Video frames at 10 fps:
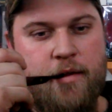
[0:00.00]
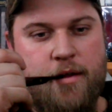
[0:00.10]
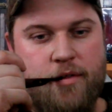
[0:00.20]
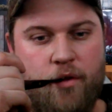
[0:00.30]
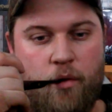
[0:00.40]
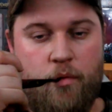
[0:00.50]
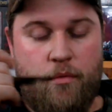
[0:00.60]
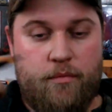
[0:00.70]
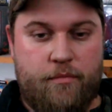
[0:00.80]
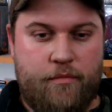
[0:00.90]
So,
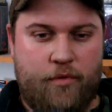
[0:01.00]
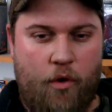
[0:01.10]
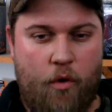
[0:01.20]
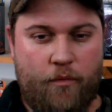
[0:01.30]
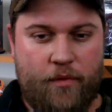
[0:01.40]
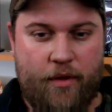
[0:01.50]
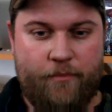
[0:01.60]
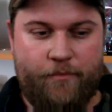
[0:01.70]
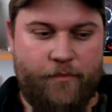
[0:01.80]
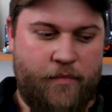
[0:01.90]
so hopefully,
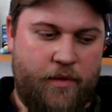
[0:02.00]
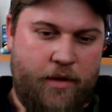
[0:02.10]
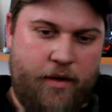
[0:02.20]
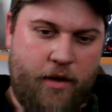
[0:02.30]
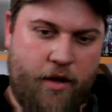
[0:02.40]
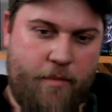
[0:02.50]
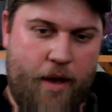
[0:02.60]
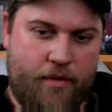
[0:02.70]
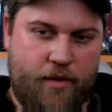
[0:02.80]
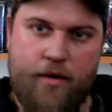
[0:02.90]
we get
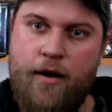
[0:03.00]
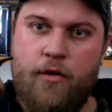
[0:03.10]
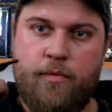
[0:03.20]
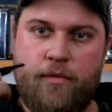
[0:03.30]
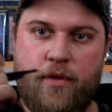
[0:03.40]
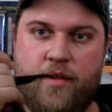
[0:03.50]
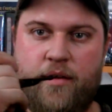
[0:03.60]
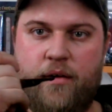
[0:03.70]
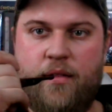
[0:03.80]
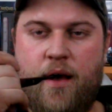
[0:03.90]
back to good health before they
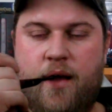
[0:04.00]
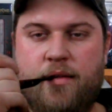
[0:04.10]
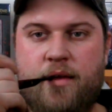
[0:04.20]
start that.